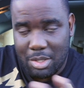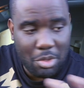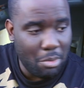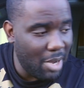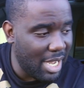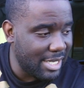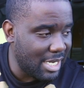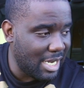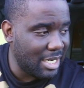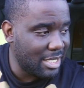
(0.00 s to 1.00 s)
know, the
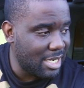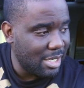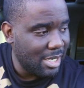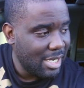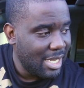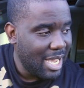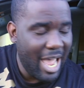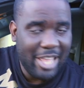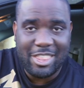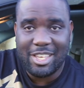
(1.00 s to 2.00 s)
montage
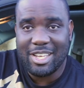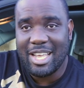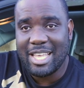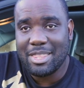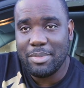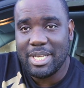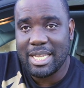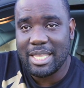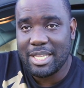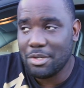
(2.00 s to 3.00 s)
at the at the
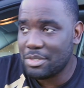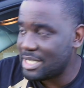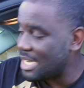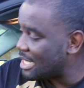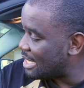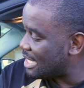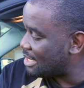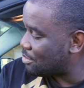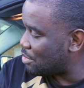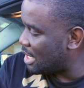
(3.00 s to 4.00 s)
beginning, you'll see that
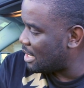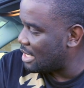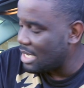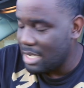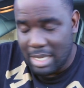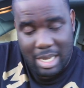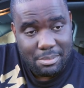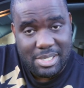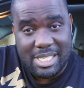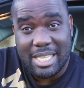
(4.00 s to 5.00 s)
that's what
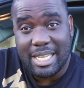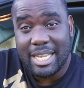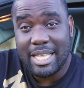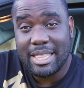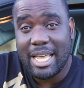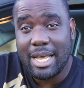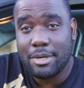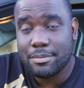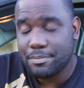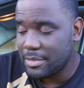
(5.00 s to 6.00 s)
I'm sitting in now.